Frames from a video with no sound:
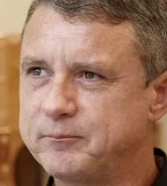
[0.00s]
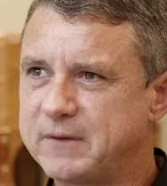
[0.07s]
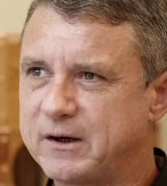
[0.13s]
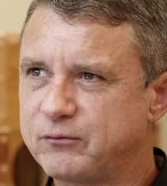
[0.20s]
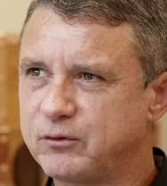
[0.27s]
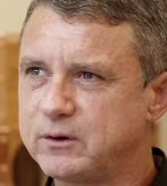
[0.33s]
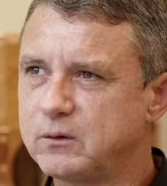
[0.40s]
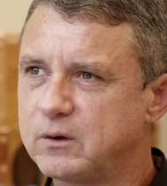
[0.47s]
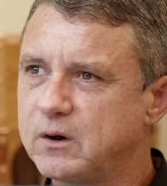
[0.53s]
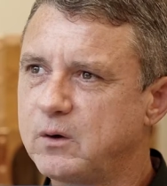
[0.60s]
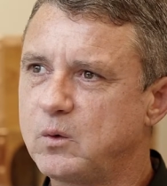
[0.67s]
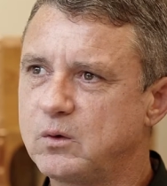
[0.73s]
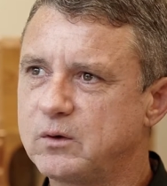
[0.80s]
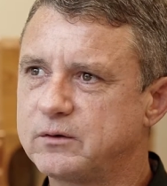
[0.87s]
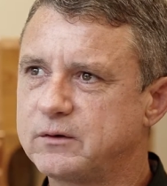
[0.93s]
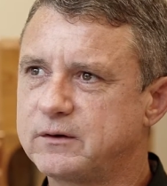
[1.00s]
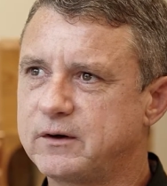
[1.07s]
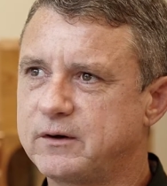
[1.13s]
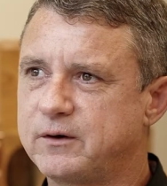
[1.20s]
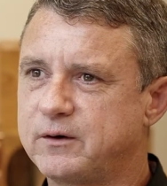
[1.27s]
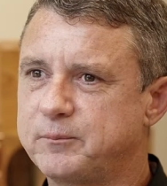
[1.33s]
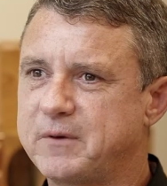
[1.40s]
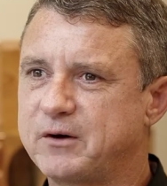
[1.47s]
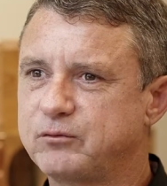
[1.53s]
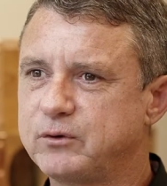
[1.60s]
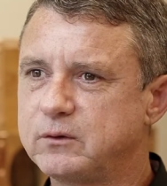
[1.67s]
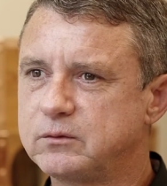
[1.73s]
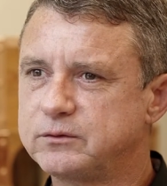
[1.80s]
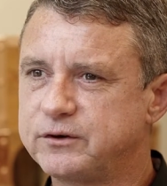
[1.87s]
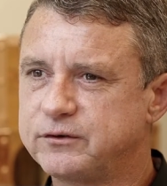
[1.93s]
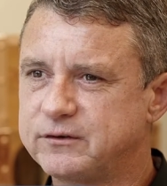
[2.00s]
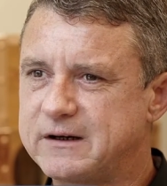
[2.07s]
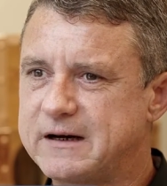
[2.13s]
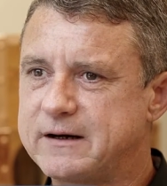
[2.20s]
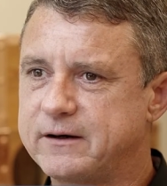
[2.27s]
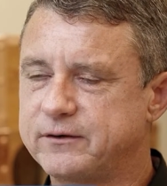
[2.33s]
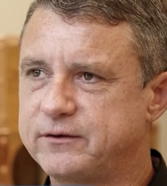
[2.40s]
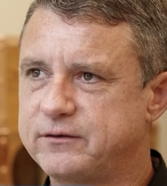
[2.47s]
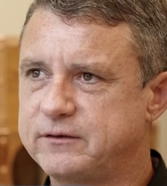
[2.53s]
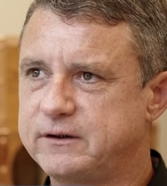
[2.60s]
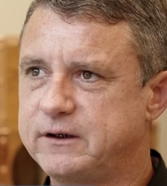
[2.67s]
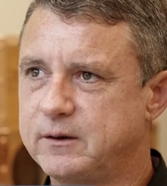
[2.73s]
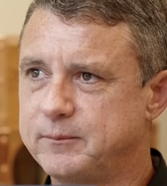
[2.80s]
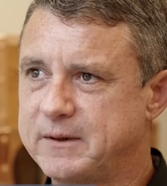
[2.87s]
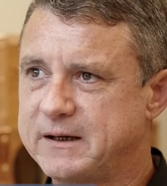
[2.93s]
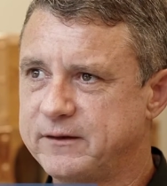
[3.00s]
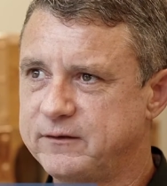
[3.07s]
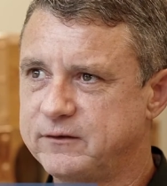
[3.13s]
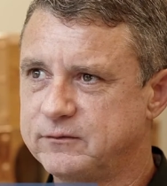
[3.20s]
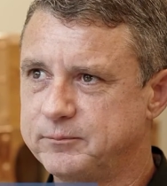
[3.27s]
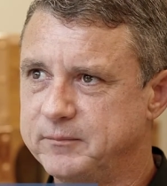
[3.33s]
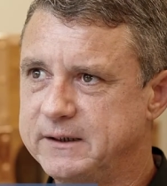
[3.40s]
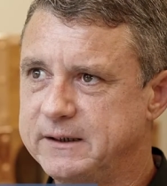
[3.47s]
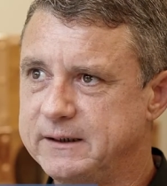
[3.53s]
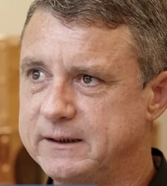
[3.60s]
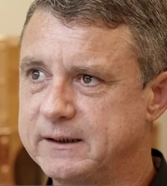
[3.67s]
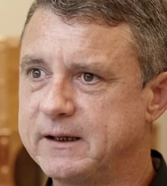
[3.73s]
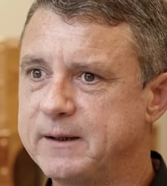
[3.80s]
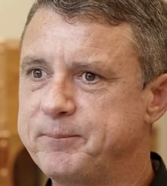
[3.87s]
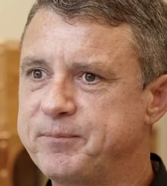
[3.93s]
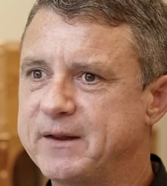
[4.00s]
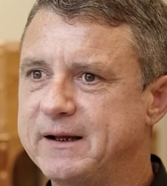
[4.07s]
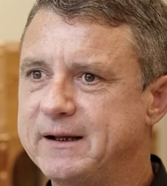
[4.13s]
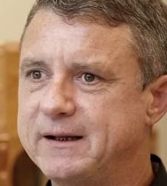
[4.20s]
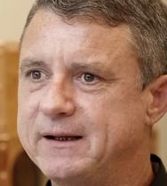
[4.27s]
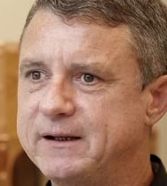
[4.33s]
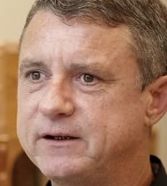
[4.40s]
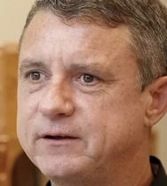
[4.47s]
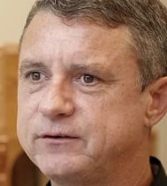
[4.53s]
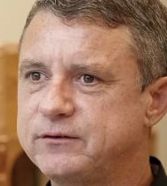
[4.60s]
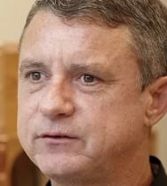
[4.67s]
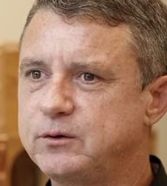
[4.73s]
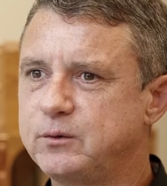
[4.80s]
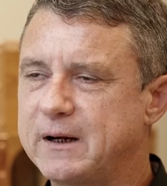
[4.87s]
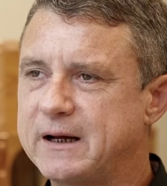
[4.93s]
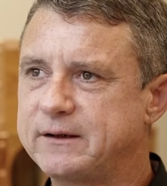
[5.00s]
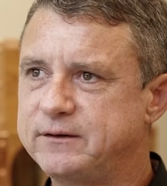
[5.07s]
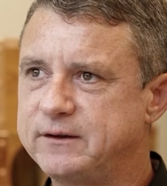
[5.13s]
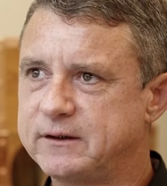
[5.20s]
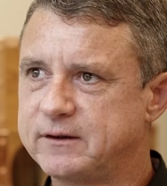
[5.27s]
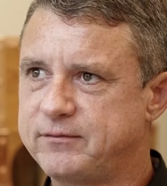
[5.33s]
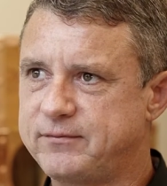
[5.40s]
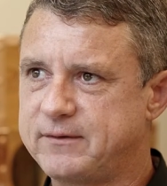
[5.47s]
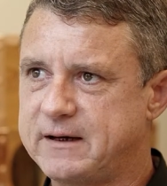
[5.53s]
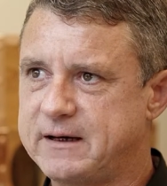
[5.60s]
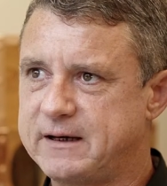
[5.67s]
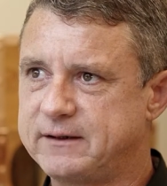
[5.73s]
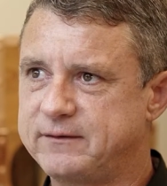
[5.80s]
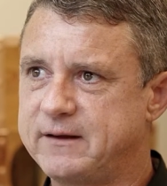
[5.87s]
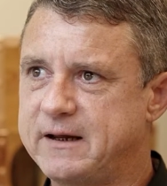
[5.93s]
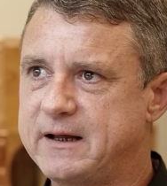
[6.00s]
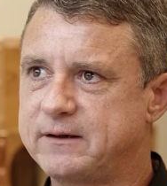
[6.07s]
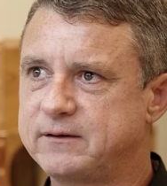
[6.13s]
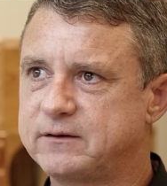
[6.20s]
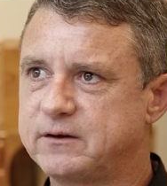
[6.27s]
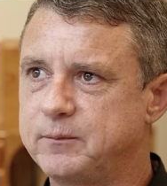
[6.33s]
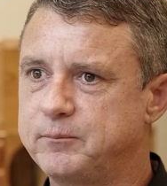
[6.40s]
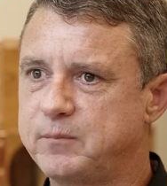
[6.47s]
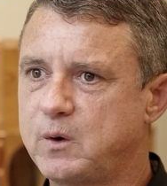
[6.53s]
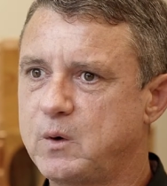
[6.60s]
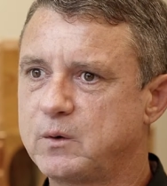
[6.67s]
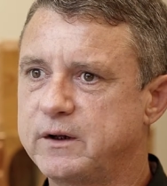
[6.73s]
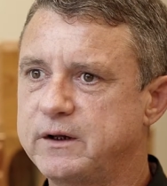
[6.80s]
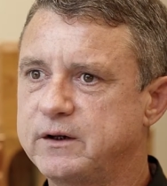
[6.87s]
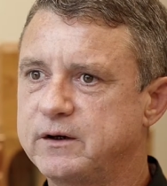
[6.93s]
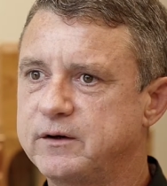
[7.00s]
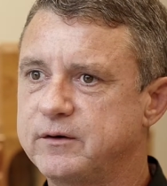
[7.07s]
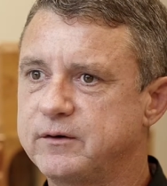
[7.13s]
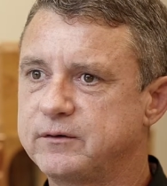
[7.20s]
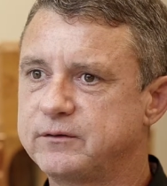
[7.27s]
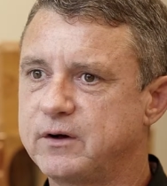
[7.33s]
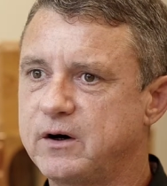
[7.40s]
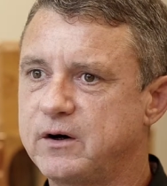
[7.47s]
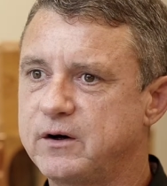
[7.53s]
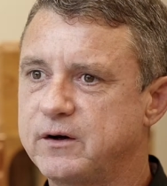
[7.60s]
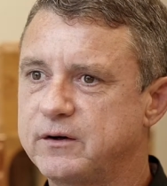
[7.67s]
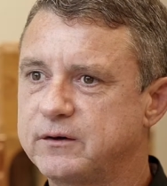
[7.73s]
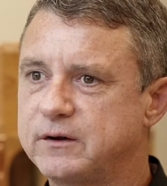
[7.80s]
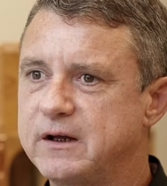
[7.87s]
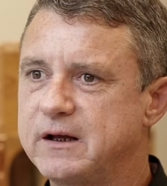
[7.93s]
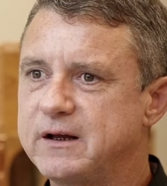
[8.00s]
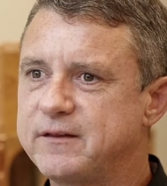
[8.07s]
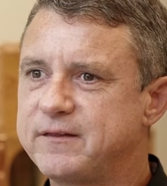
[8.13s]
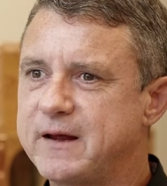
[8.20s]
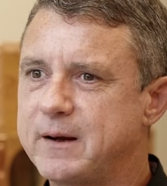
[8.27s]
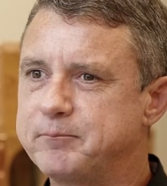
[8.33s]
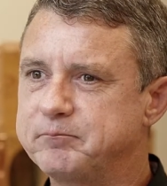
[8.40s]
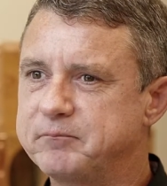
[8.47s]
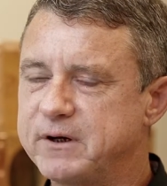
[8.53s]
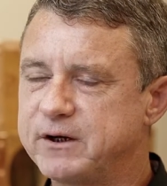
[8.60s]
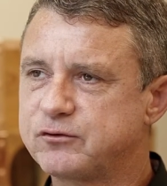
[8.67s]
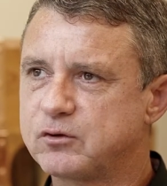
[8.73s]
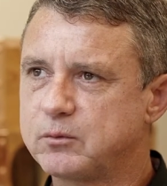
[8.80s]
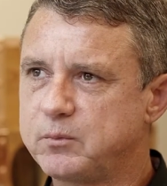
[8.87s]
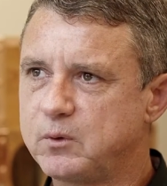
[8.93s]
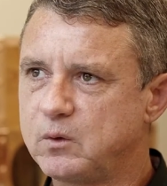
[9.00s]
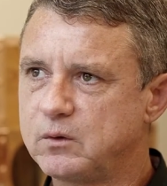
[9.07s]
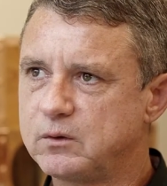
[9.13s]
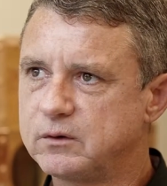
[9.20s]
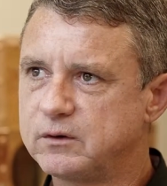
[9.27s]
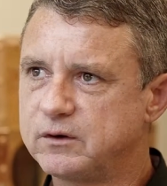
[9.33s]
My real goal, uh, my real desire to see come out of this meeting is to identify that component of uh, that measurable